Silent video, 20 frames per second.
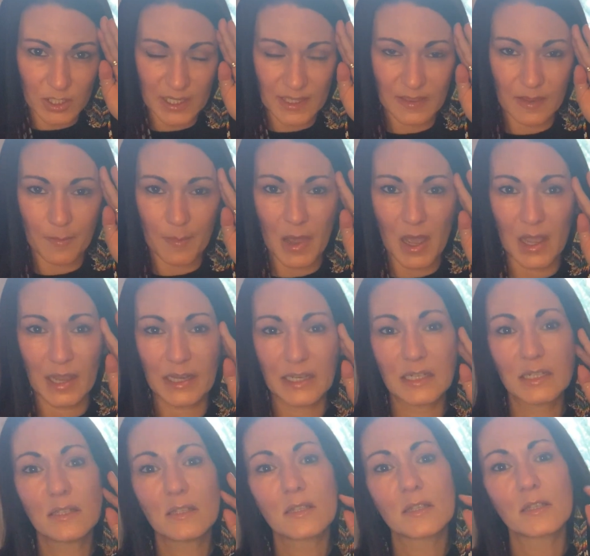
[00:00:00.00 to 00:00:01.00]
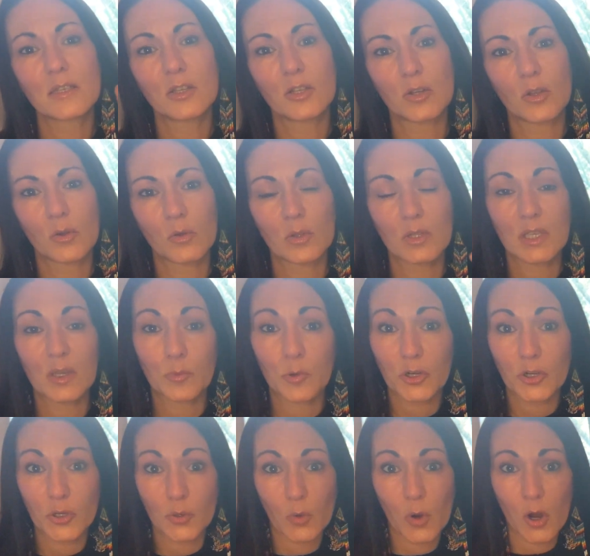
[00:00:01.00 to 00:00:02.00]
in the mind. You know,
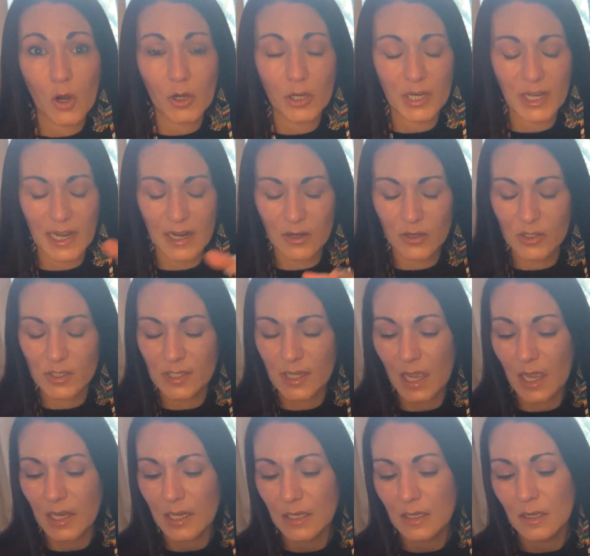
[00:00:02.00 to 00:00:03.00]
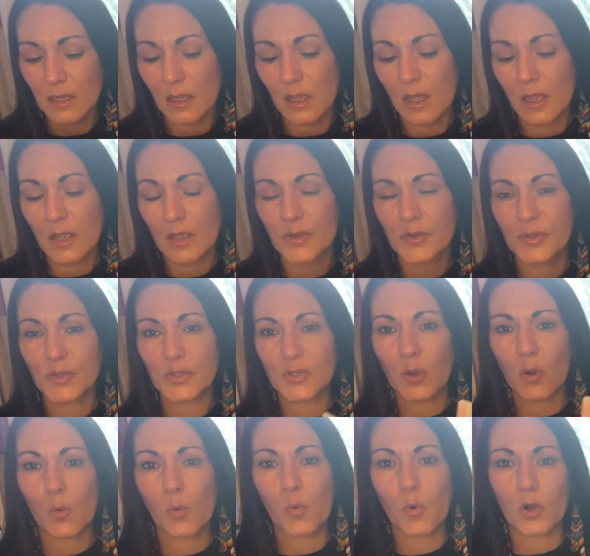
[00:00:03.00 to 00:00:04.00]
Libra, you are an air sign.
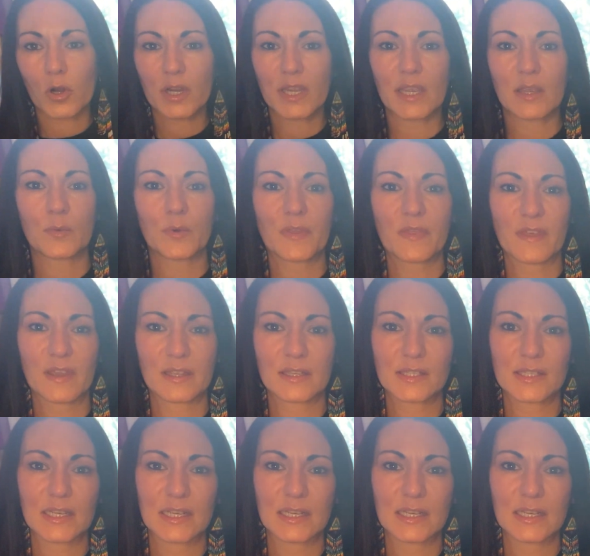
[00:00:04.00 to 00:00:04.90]
So working with things